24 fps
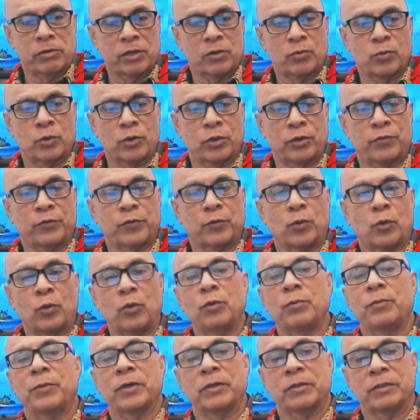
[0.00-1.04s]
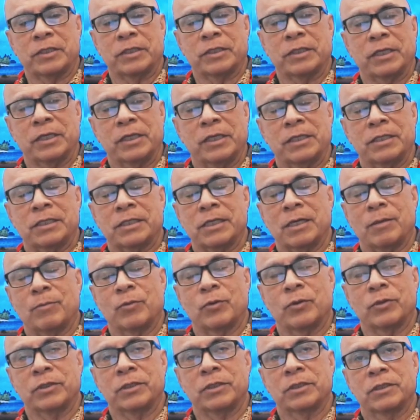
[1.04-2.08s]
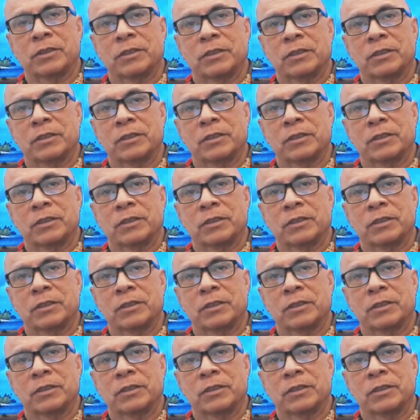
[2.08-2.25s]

word for all boats in Samoan